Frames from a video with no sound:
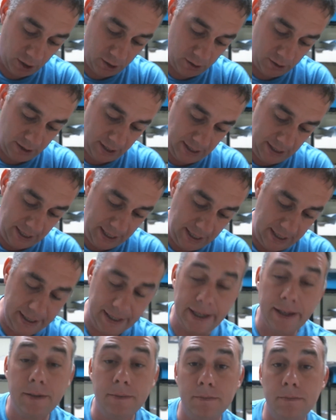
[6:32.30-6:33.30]
Song
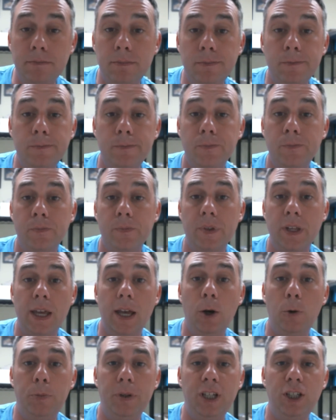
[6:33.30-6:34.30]
Hee Kim,
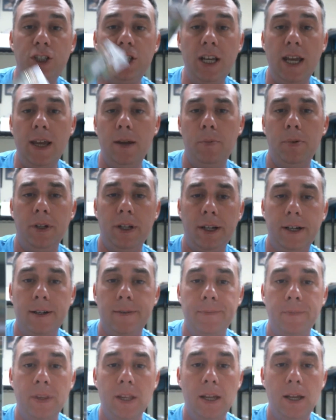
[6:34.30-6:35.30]
LPGA
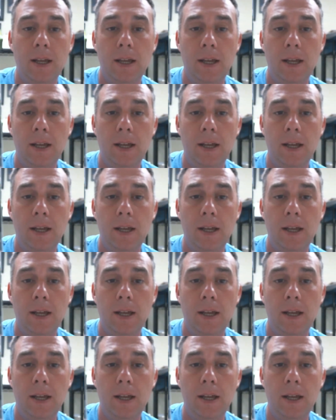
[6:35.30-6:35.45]
player.